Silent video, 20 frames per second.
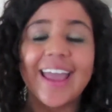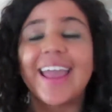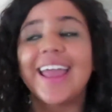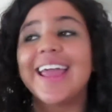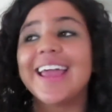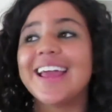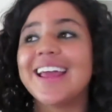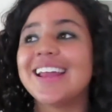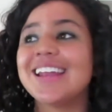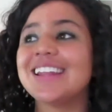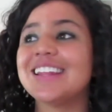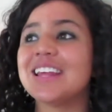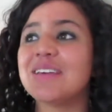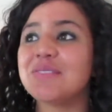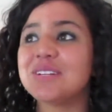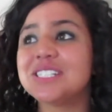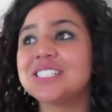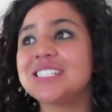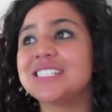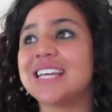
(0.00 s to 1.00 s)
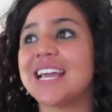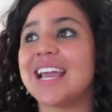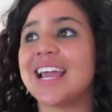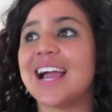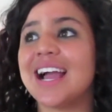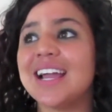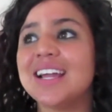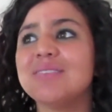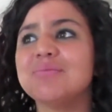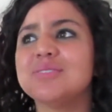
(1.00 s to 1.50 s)
And let me just
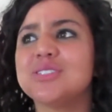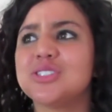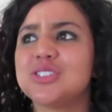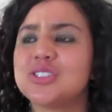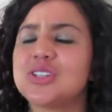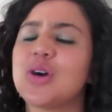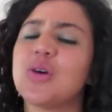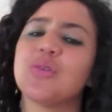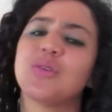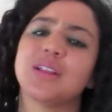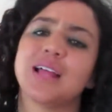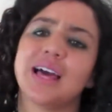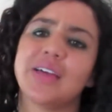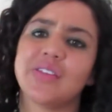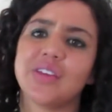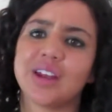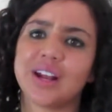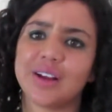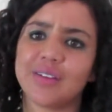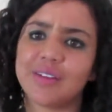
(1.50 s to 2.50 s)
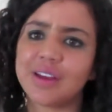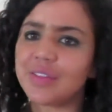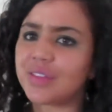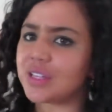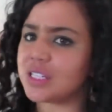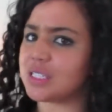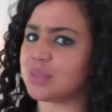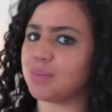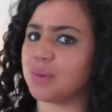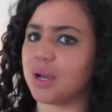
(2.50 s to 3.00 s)
say, I am so glad that I read
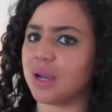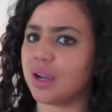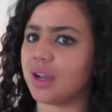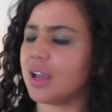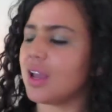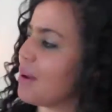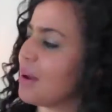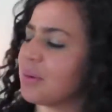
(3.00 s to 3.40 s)
this book.